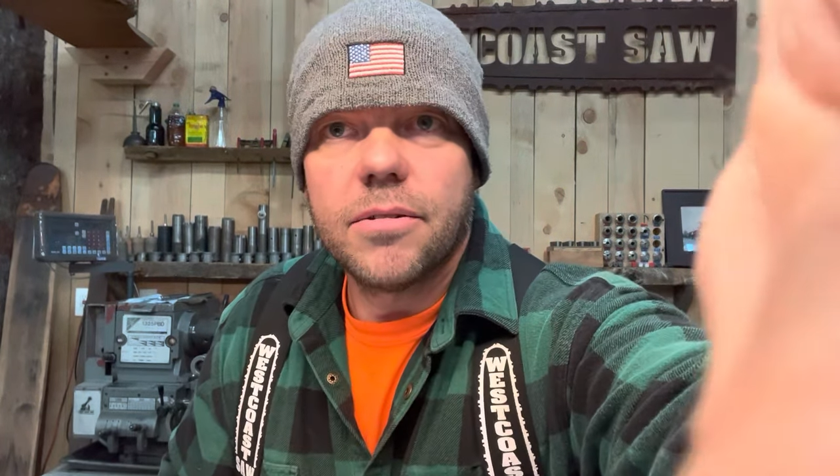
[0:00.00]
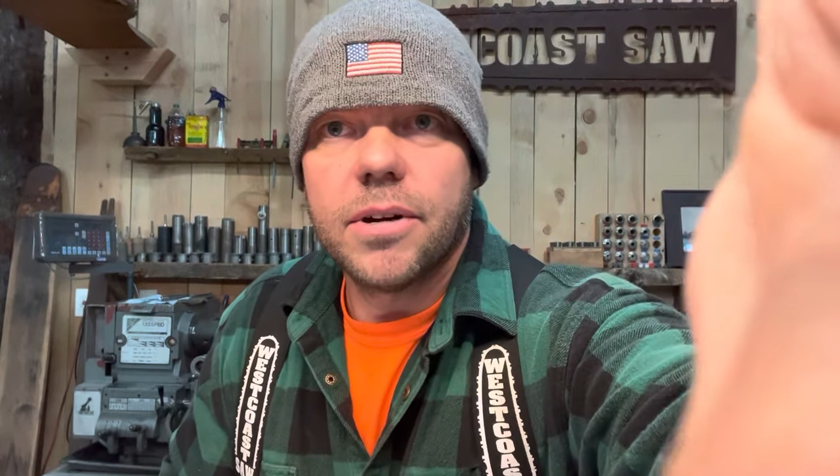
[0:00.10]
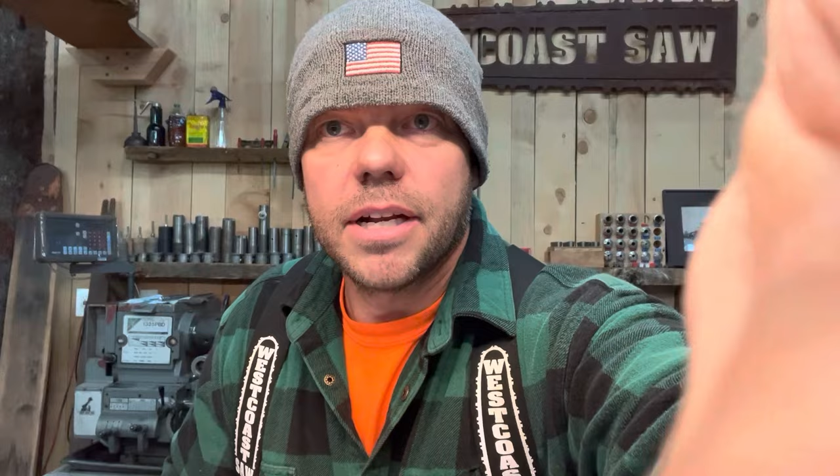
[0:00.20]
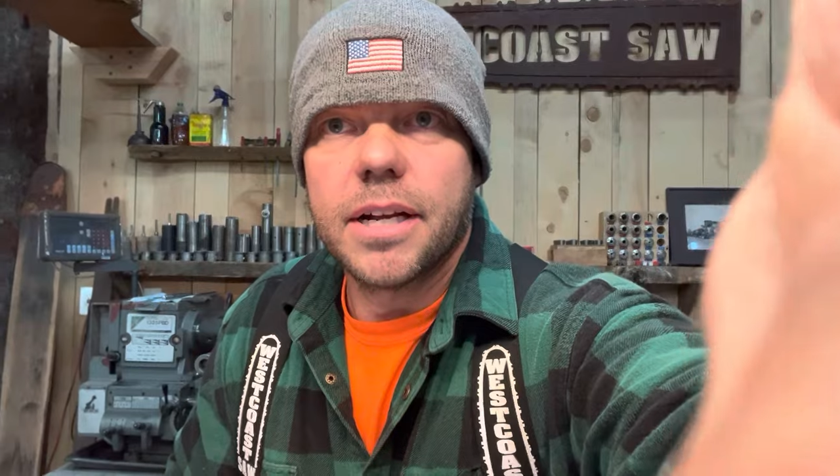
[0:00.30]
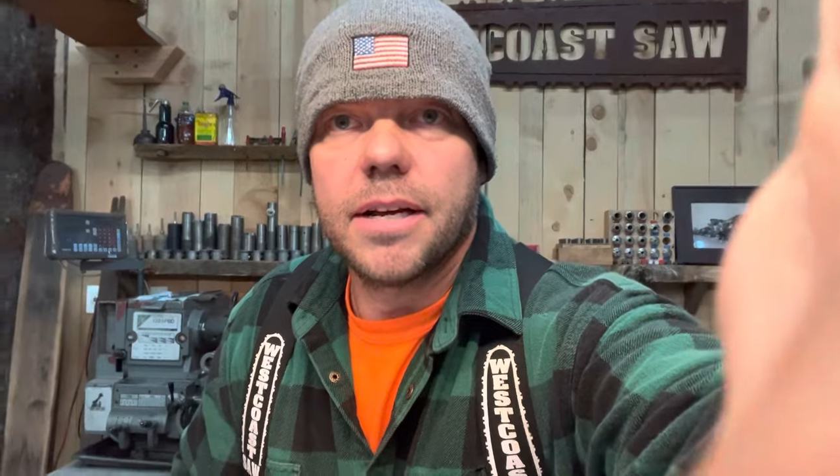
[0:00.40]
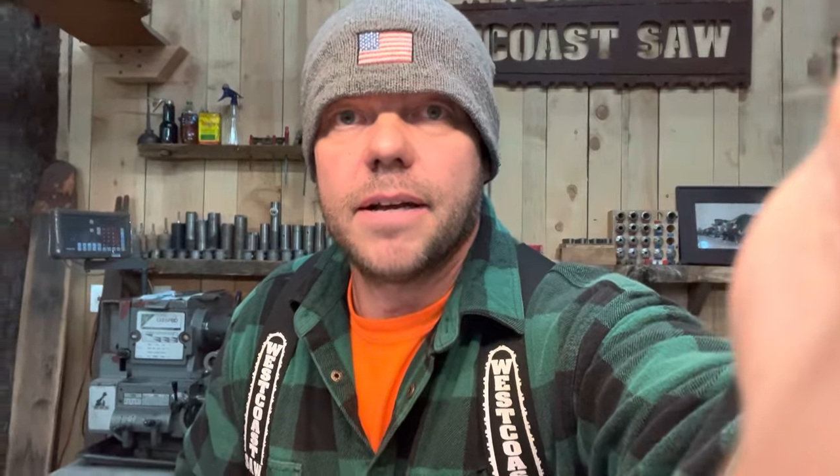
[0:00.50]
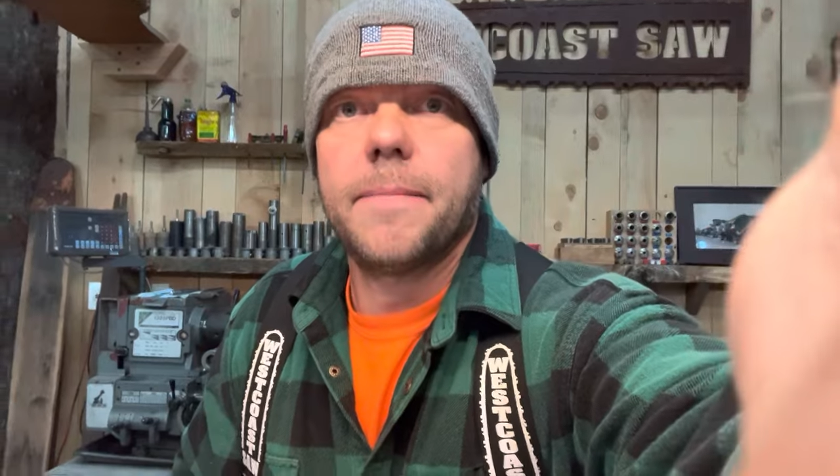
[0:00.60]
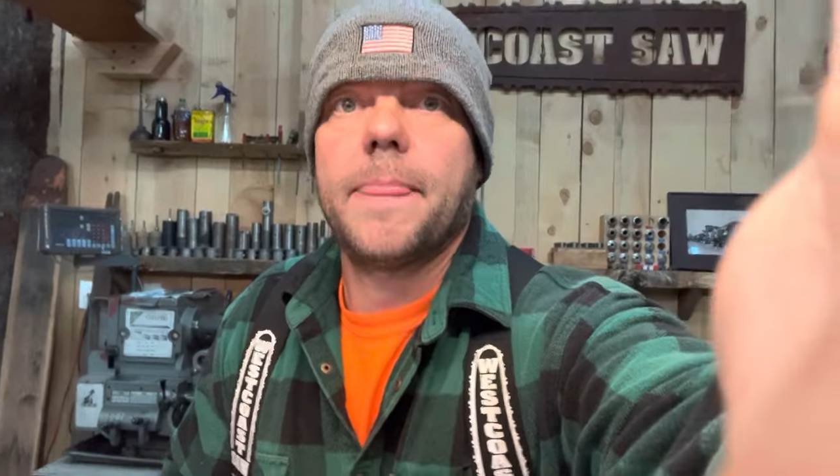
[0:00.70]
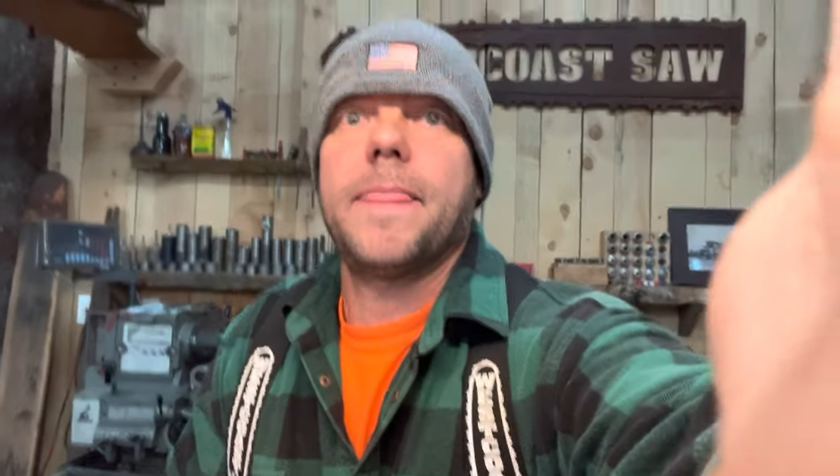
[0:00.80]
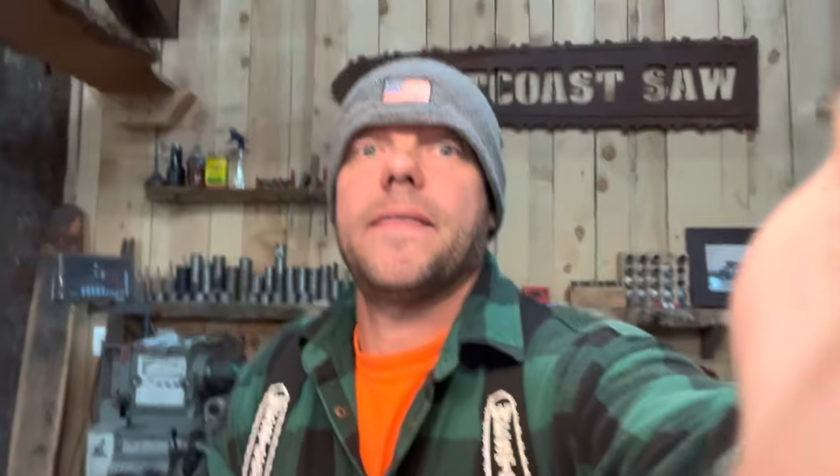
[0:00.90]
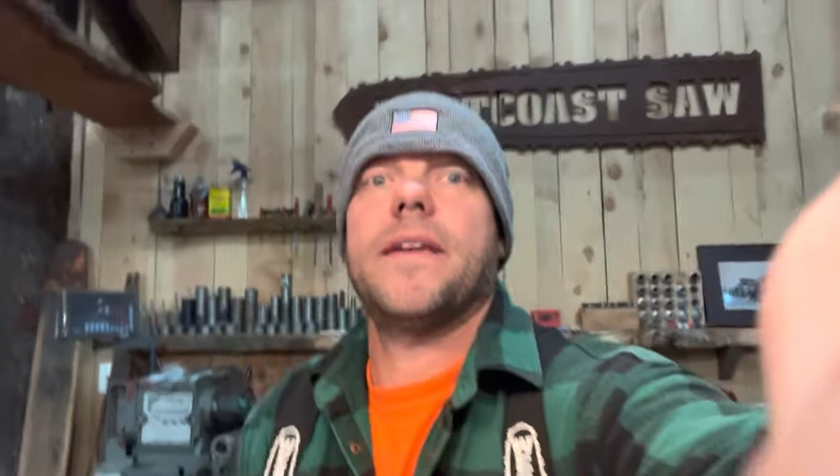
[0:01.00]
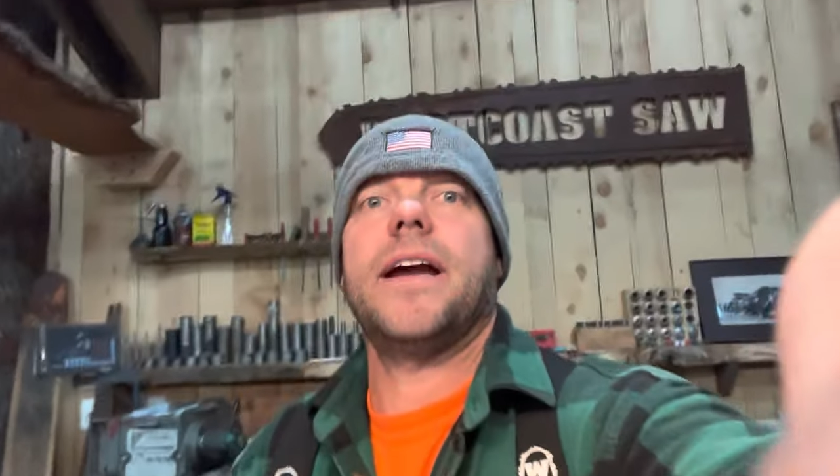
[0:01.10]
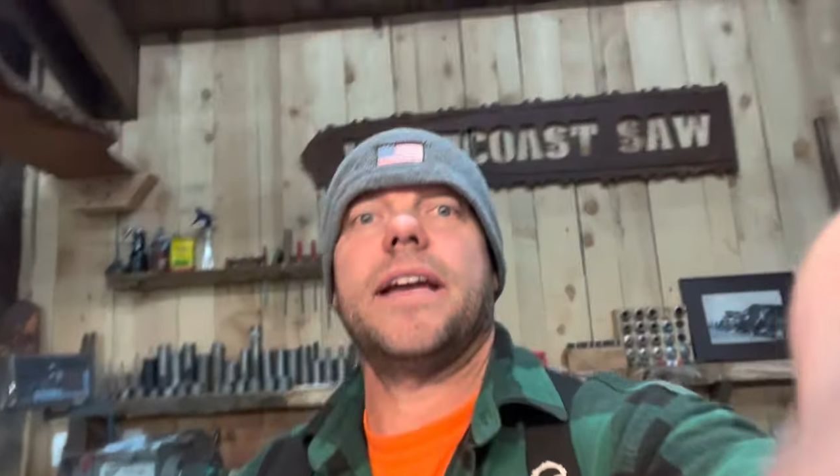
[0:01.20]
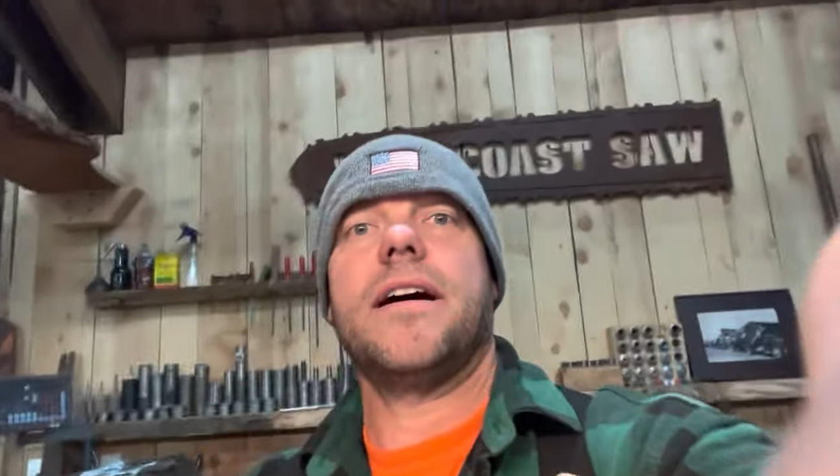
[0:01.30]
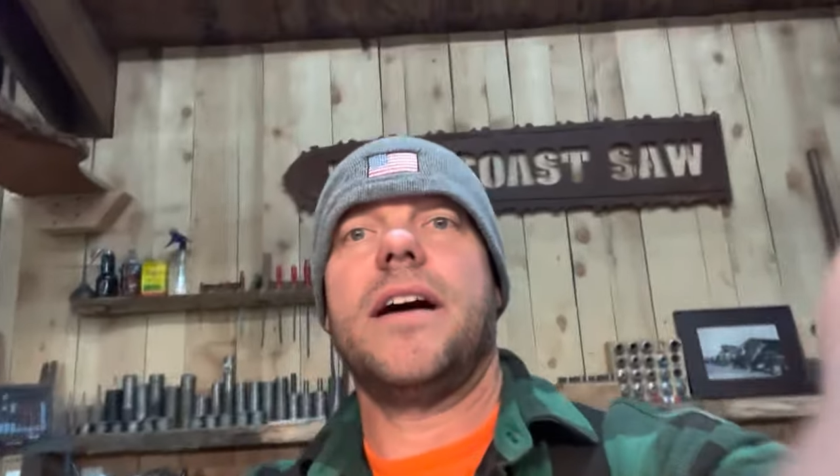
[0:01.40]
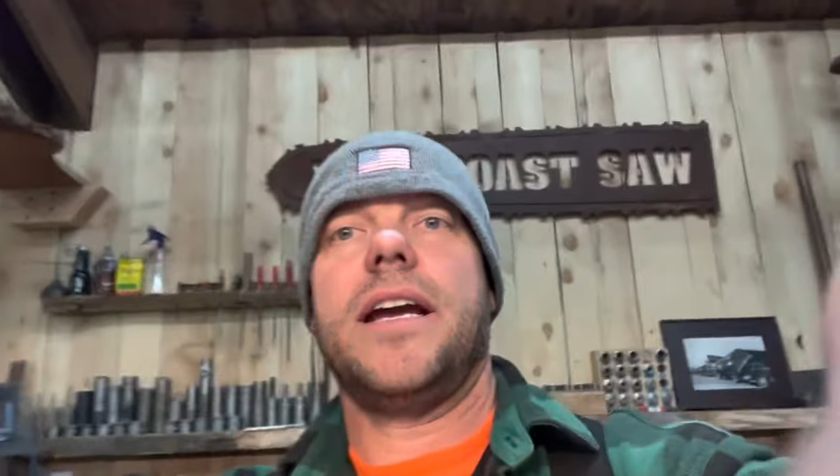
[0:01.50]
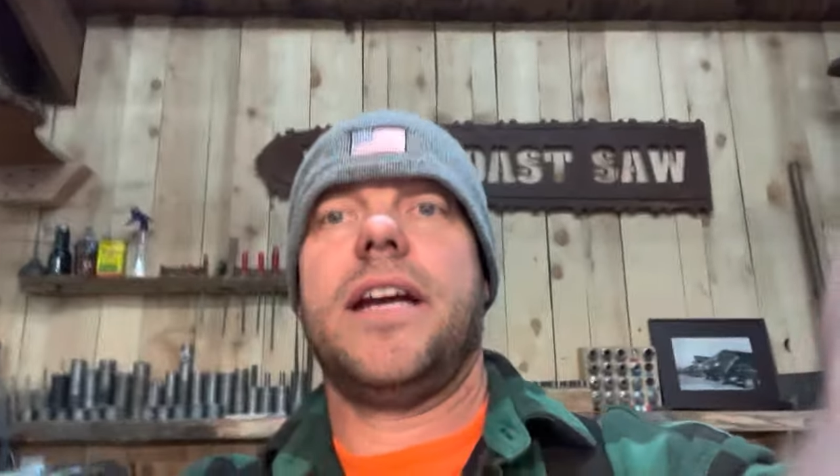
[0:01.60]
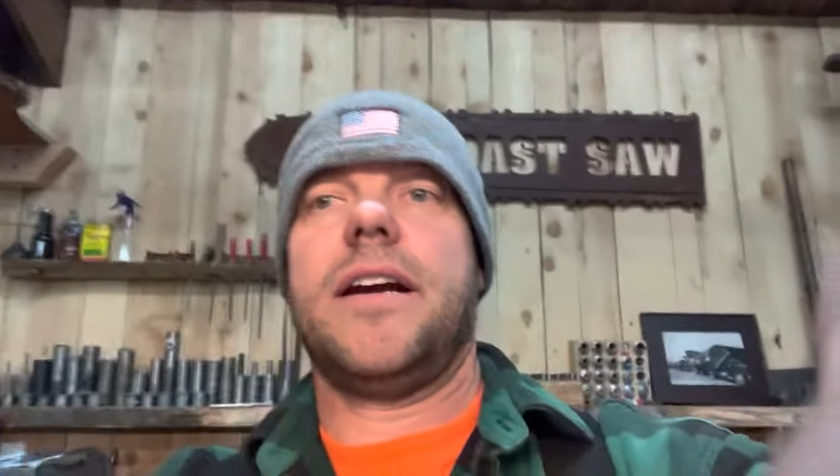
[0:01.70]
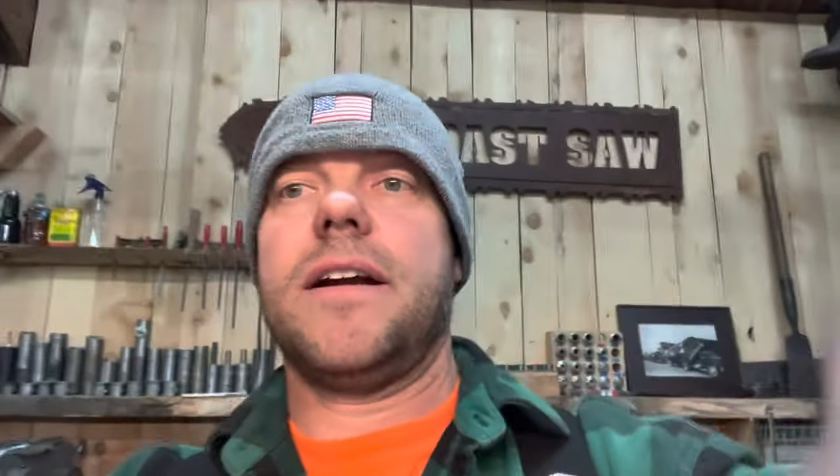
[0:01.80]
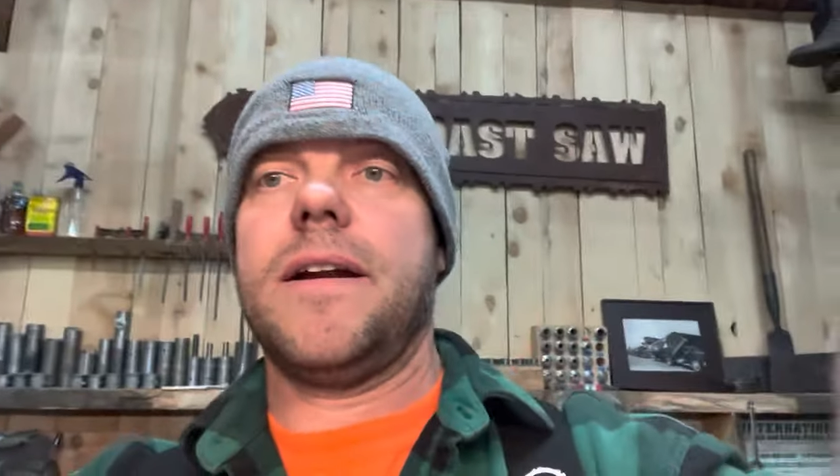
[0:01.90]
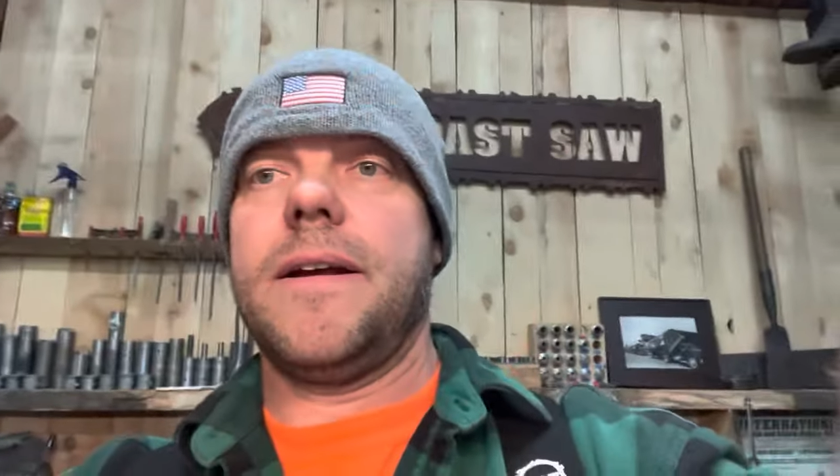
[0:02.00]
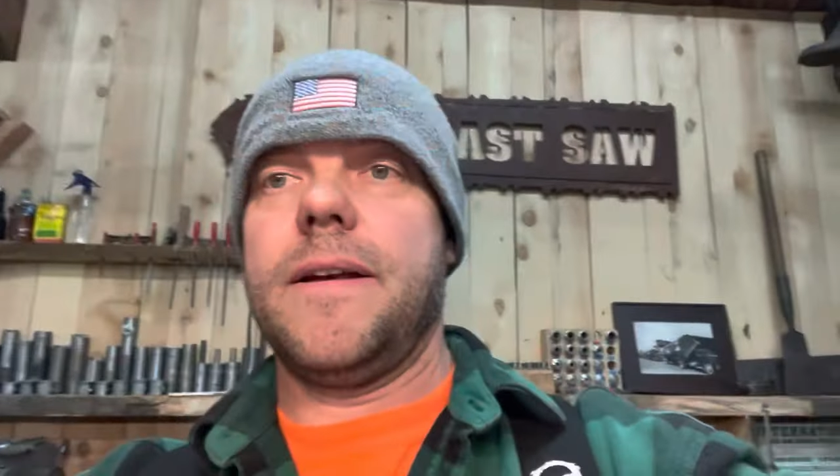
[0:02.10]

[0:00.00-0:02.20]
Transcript: what I got here.